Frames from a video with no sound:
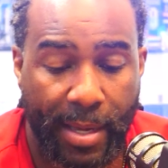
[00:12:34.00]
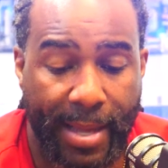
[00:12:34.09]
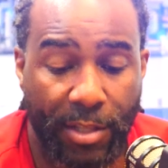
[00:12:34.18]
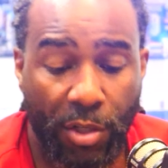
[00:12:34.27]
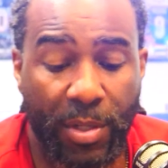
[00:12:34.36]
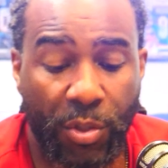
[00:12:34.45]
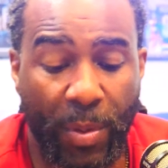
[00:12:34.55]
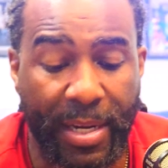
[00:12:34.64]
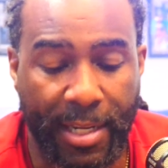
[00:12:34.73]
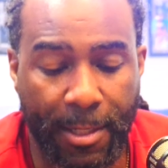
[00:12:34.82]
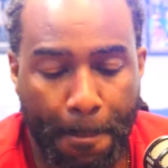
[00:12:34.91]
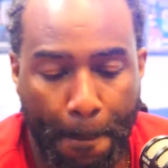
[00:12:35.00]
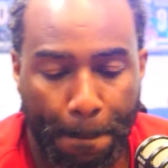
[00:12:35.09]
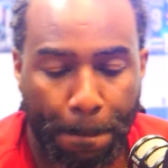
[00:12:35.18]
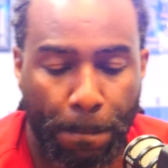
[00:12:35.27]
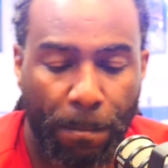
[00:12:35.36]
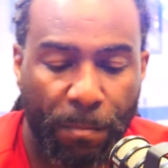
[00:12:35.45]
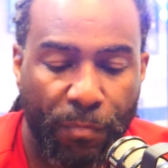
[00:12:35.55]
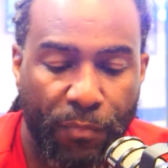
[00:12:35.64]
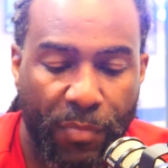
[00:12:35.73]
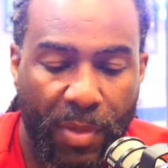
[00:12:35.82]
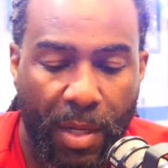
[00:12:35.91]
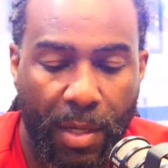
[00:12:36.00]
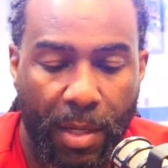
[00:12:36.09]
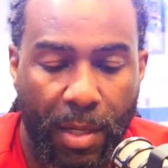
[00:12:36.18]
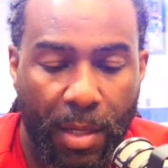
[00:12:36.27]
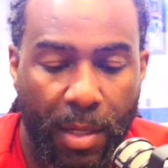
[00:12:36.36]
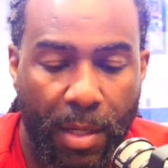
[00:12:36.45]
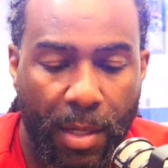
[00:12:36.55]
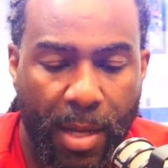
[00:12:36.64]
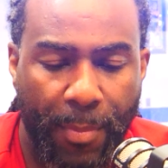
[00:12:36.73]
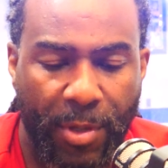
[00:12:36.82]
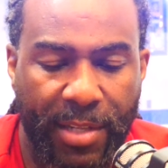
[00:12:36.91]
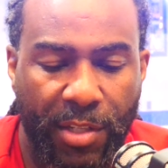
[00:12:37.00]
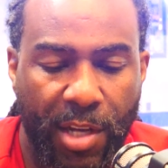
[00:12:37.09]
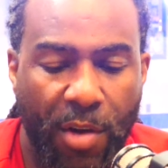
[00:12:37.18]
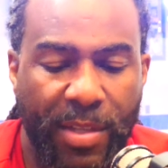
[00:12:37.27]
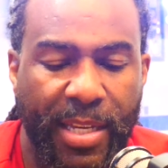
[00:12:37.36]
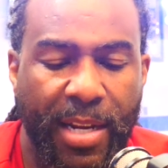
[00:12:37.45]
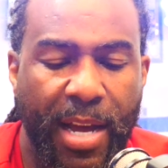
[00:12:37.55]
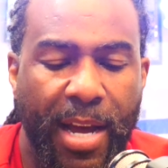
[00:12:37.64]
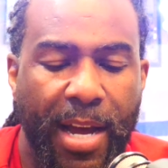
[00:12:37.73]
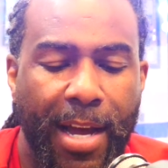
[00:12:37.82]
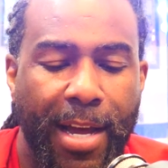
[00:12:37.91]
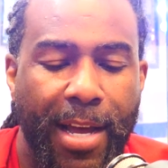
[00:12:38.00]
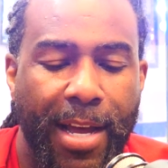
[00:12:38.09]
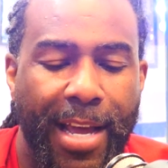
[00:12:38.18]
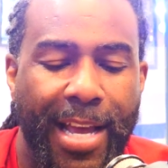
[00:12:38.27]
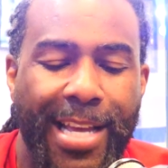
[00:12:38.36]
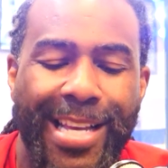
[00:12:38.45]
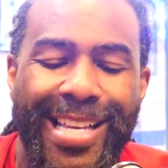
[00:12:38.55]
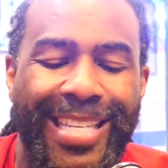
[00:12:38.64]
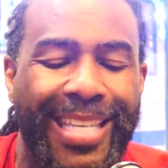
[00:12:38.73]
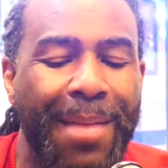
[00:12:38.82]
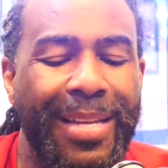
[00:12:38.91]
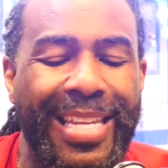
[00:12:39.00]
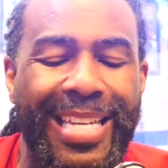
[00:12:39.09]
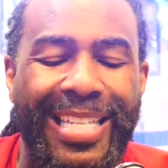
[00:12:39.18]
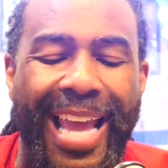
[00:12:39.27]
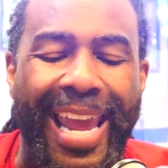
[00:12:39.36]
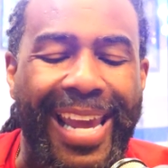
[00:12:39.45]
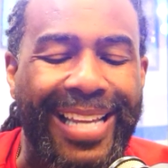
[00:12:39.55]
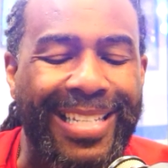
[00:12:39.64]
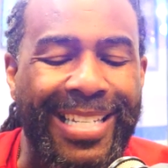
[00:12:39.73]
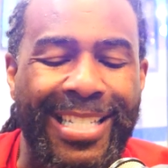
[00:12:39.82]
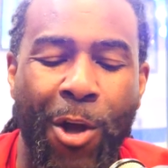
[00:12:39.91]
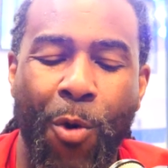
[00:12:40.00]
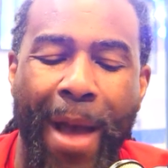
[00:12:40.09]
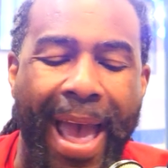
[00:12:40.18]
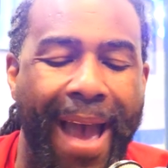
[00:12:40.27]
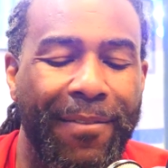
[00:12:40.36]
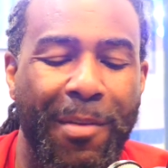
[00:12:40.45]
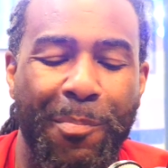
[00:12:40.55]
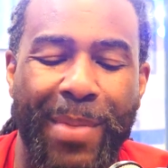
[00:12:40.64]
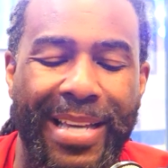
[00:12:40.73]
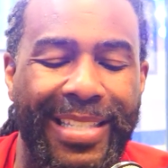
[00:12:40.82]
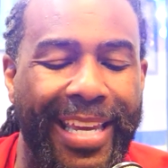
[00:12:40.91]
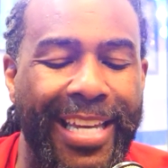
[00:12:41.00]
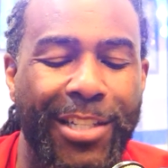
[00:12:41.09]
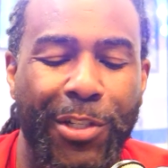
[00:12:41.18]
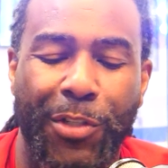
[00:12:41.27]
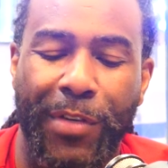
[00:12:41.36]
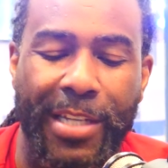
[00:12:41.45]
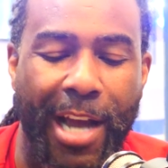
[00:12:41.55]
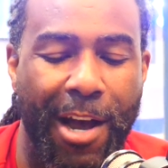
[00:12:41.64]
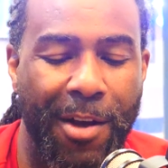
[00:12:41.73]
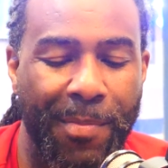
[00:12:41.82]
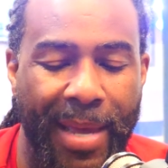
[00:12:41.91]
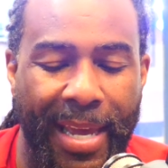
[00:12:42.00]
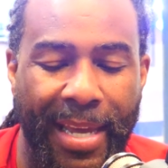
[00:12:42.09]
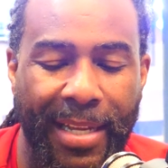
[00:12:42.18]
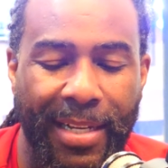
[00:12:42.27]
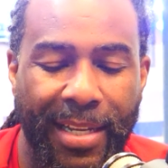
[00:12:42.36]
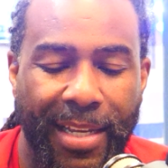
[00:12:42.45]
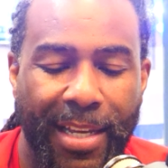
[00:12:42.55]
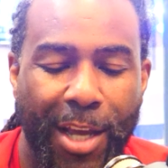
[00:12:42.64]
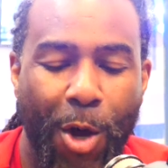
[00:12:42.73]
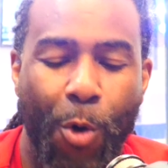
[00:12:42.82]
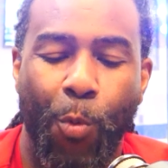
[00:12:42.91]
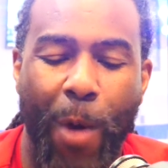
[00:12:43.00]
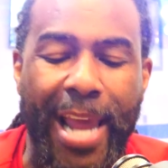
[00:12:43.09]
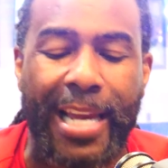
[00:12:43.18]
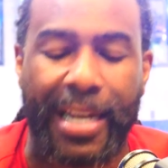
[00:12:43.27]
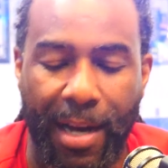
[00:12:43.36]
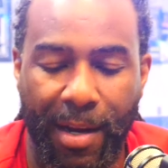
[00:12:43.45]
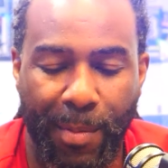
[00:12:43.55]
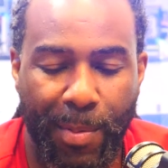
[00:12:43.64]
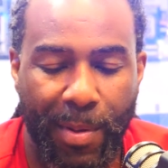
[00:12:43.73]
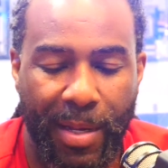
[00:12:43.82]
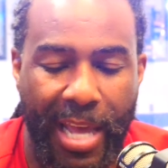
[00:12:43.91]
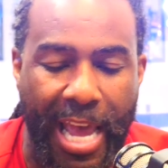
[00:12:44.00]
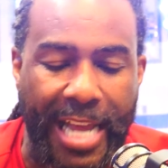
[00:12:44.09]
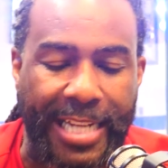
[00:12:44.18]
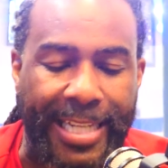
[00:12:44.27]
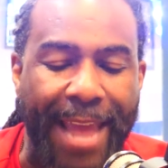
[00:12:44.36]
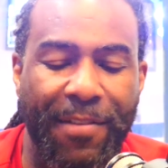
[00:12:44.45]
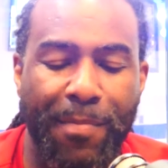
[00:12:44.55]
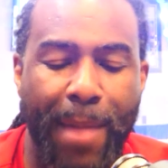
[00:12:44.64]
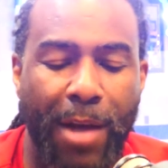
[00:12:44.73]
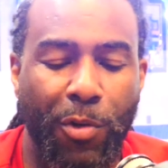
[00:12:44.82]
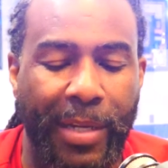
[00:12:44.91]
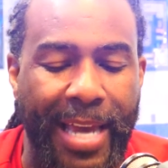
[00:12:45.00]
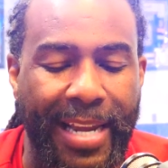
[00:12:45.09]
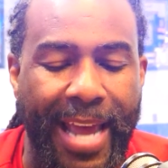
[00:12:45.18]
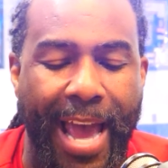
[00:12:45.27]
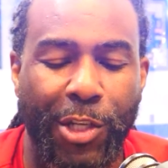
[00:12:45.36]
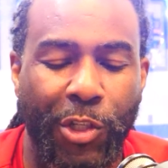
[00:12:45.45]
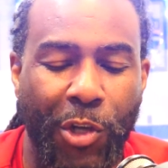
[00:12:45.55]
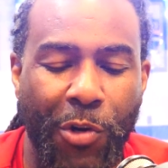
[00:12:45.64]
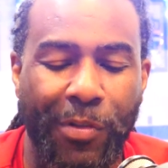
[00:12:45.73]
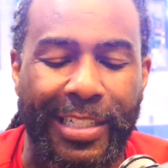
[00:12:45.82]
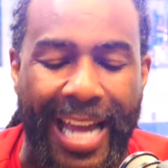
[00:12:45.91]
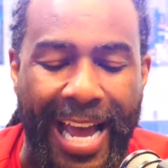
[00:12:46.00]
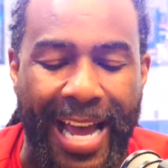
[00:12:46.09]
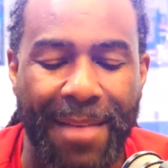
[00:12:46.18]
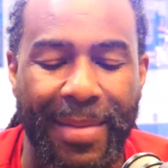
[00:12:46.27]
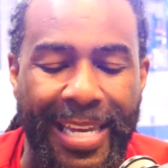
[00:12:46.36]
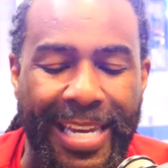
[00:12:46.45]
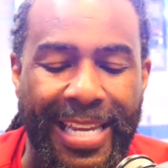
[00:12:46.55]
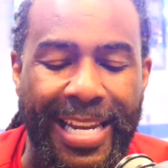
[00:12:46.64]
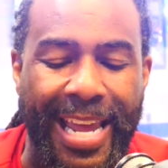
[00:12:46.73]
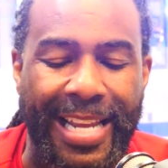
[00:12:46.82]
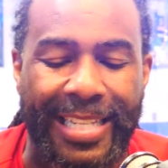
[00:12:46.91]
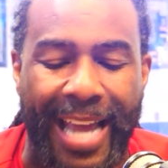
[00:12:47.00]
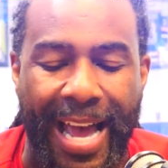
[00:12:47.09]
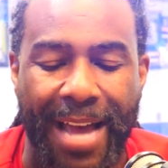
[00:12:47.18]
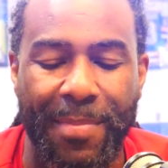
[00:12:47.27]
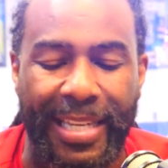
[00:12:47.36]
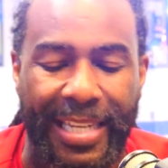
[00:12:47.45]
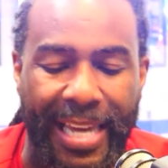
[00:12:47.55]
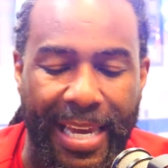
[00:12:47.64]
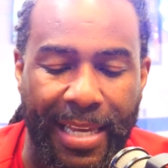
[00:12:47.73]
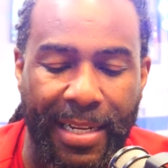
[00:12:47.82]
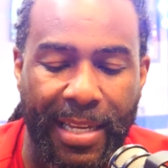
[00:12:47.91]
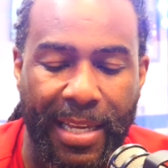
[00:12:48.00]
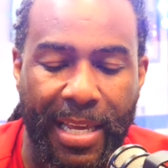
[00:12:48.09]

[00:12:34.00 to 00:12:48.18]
And so he tweeted a couple days ago. He said, some of these agents don't have the best interest for y'all, man. Wake up. David Malugetta has shown time in and time again.